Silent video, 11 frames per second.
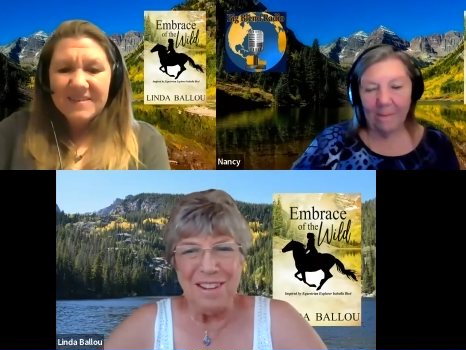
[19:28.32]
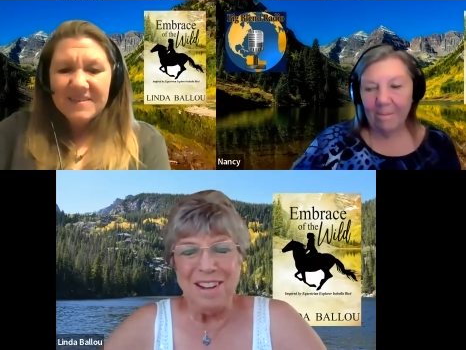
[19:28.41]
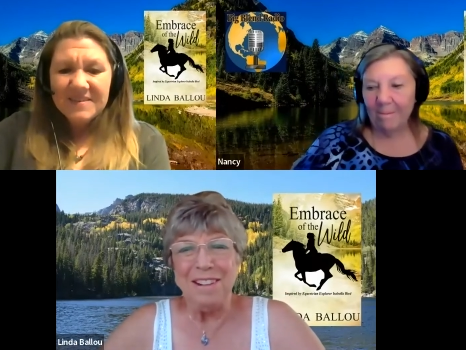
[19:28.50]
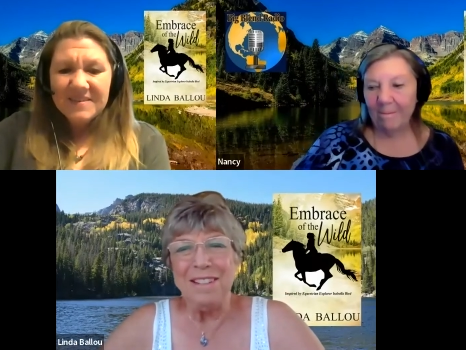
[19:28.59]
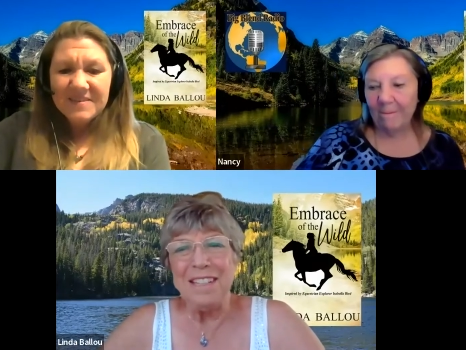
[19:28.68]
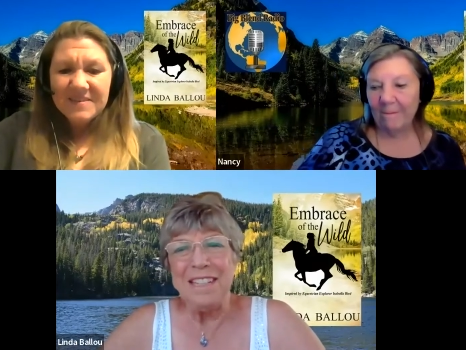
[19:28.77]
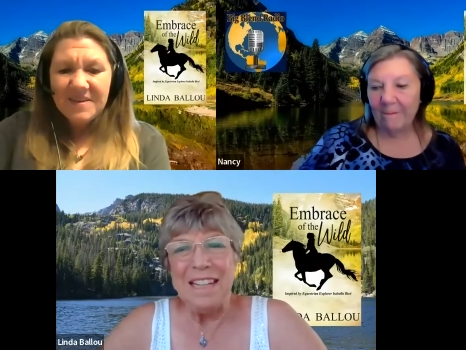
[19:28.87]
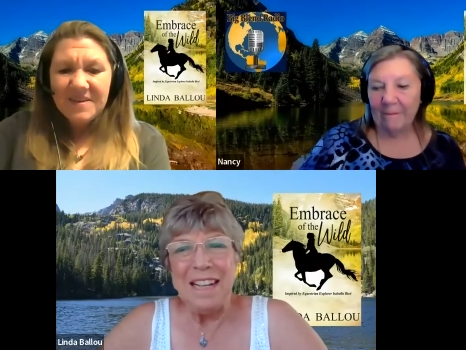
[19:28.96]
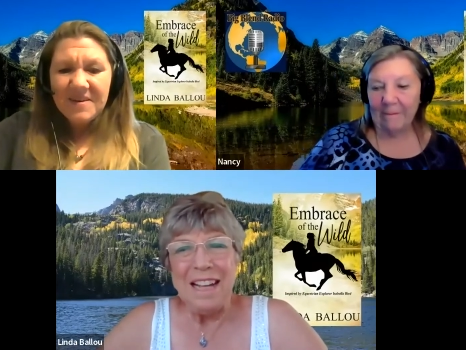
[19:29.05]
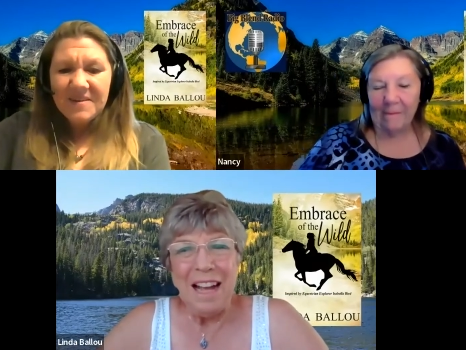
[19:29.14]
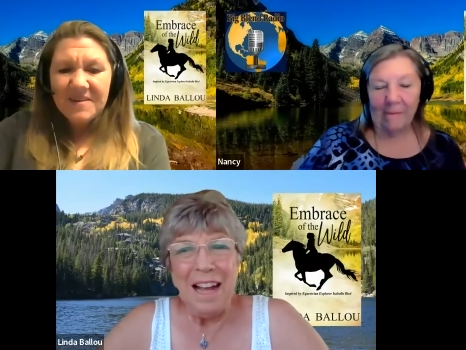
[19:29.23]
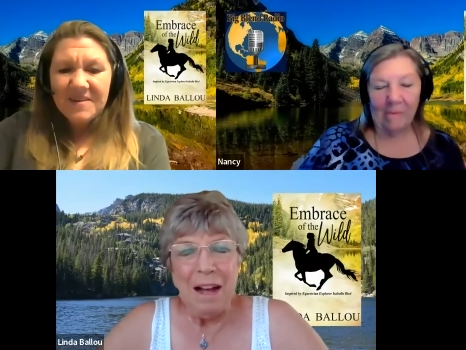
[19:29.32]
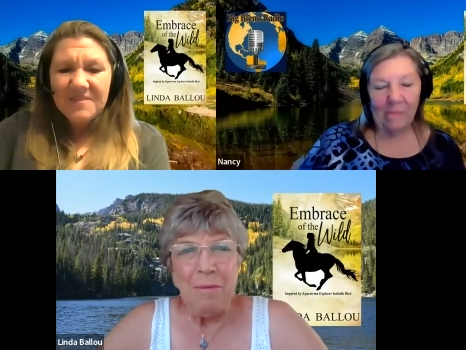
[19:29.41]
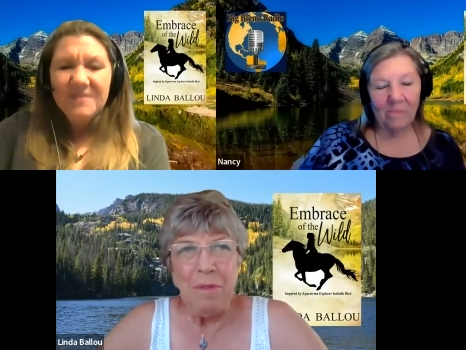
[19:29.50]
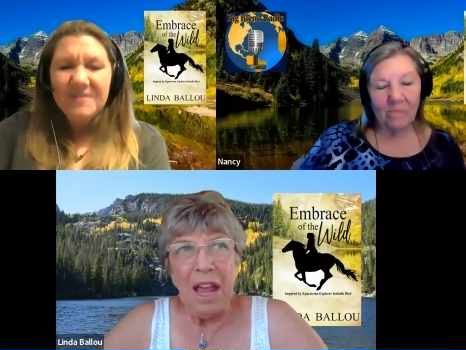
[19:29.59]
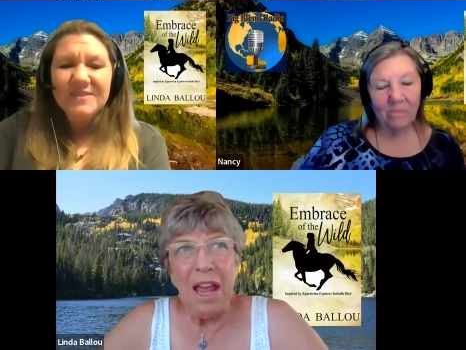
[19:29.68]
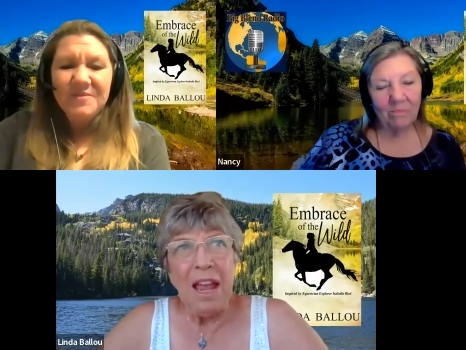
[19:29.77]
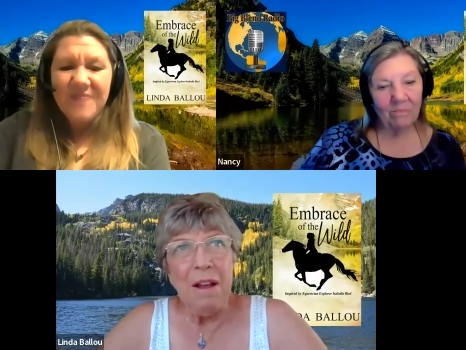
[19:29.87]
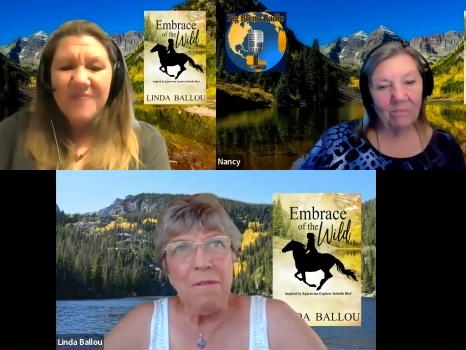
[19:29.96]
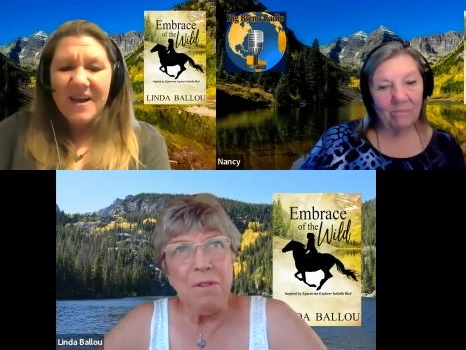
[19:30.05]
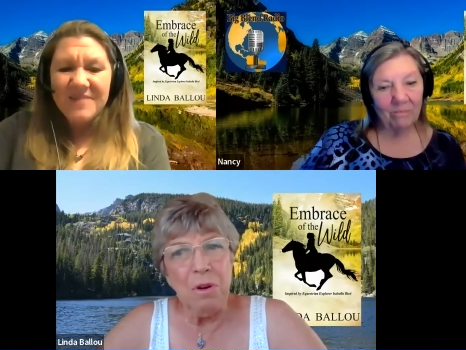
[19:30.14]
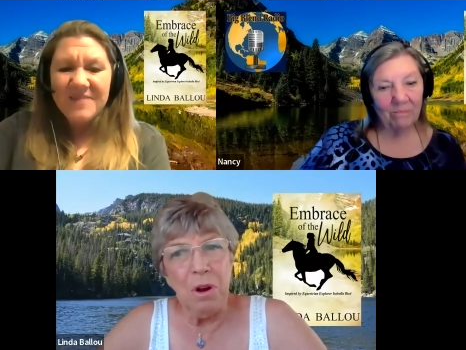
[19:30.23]
Speaker 1: you know. They
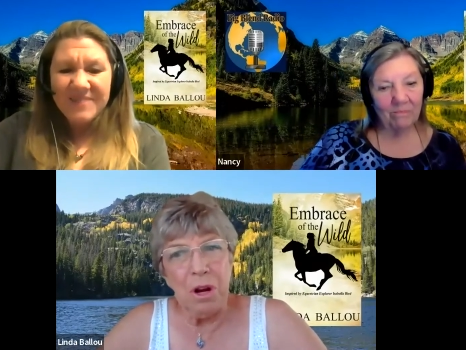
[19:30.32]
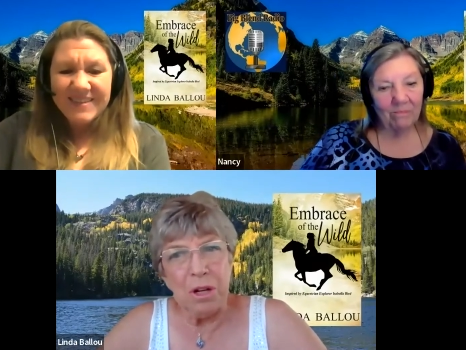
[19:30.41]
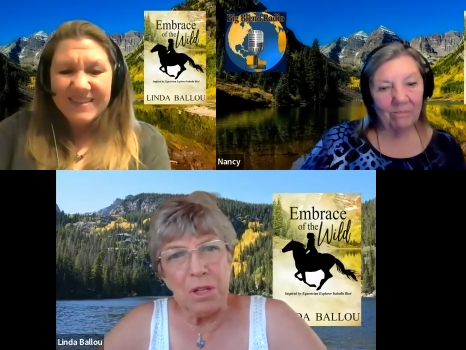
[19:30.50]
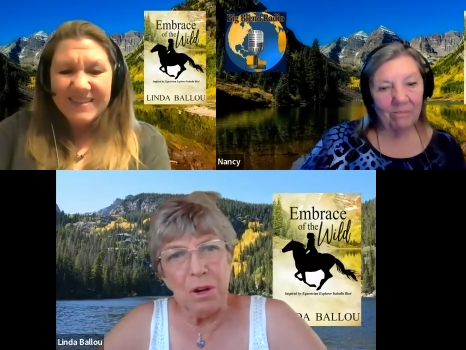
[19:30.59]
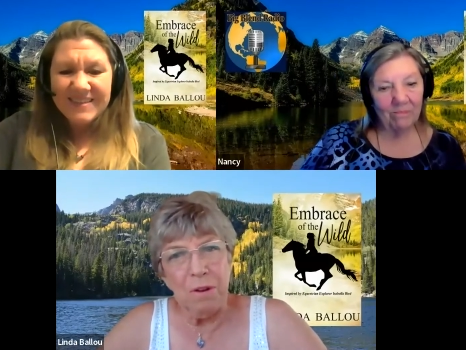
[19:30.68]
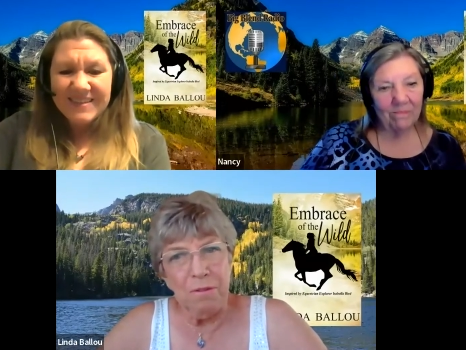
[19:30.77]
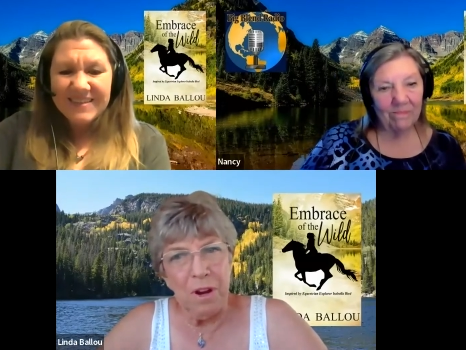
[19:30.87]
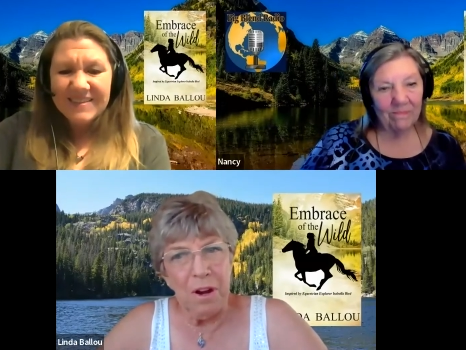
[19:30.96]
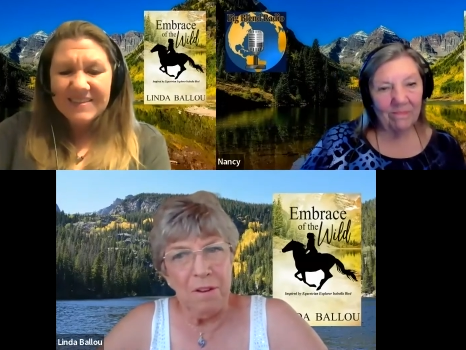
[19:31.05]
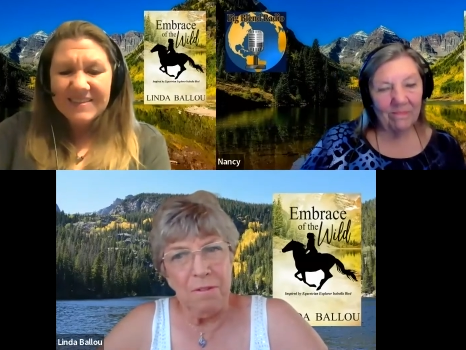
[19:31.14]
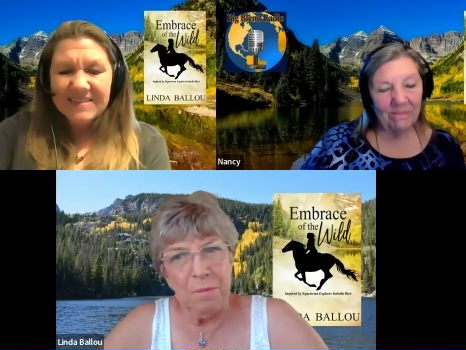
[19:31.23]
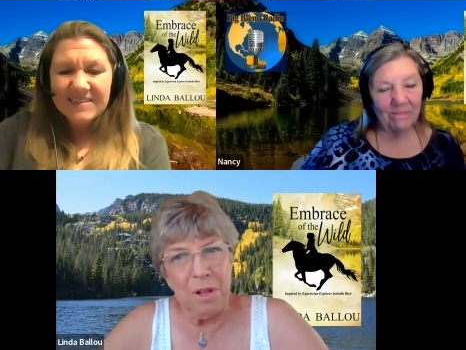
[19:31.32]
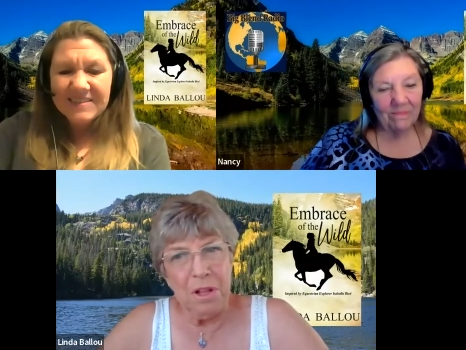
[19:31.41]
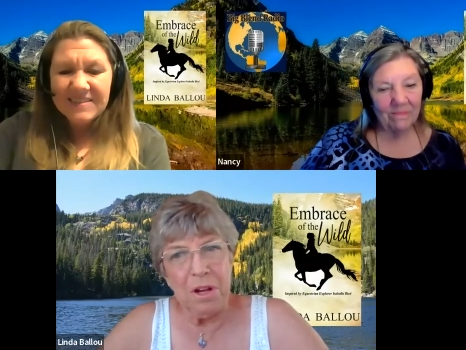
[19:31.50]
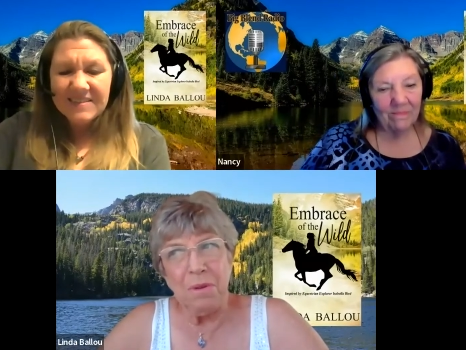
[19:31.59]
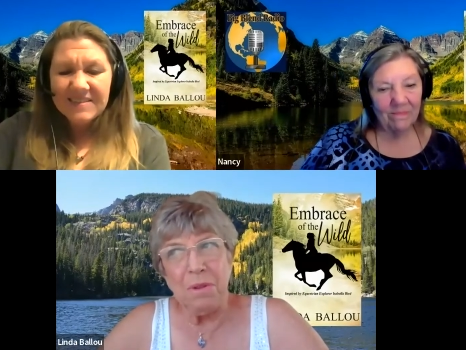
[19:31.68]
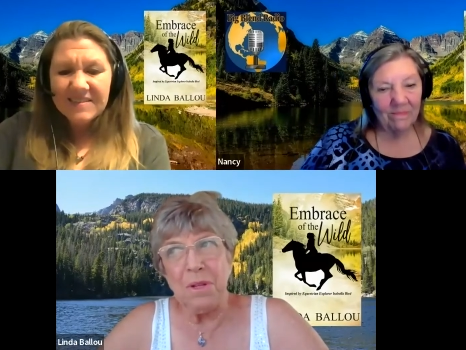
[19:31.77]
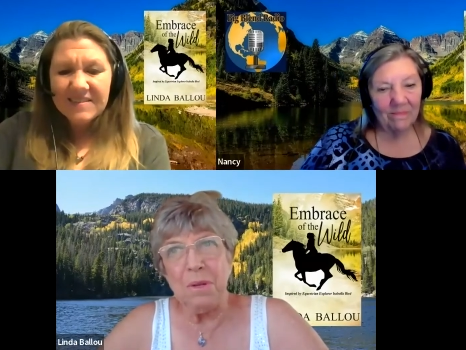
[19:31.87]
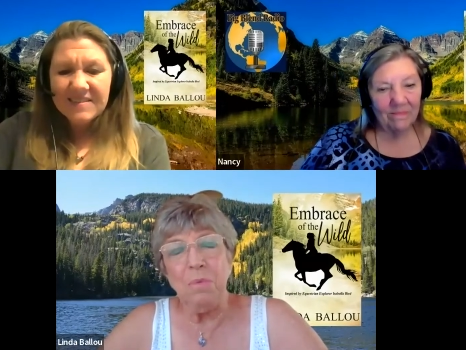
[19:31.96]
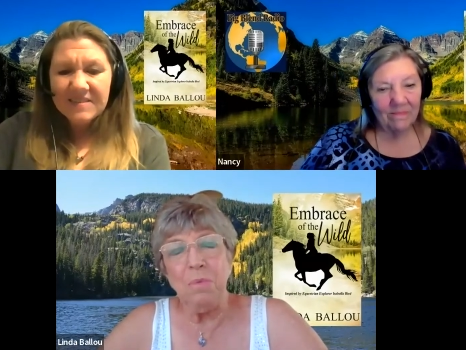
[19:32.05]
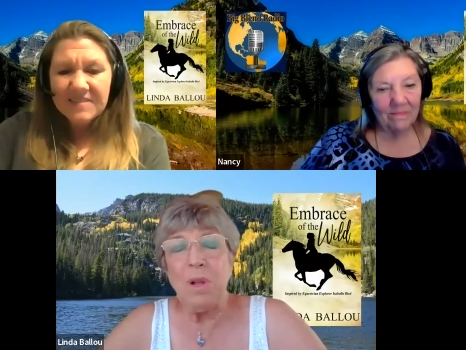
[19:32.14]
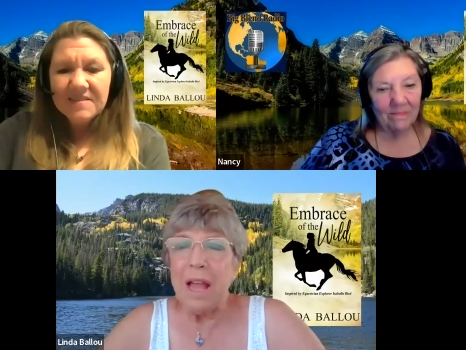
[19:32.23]
of course are very familiar with it.
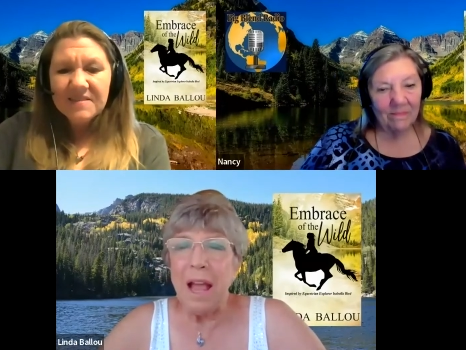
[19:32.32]
Well,